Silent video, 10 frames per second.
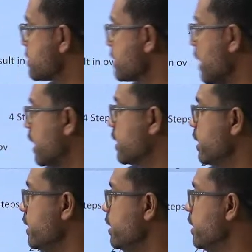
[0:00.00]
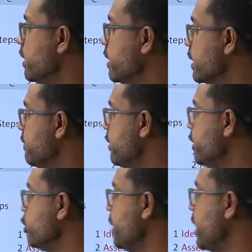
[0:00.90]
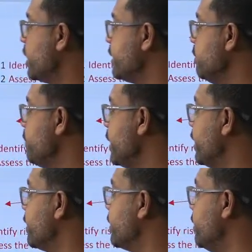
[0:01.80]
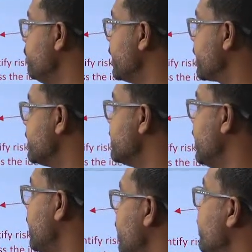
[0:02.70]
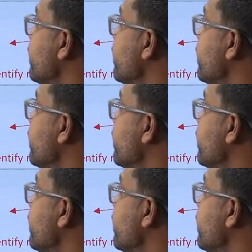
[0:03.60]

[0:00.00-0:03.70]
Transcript: target given to marketing manager may result,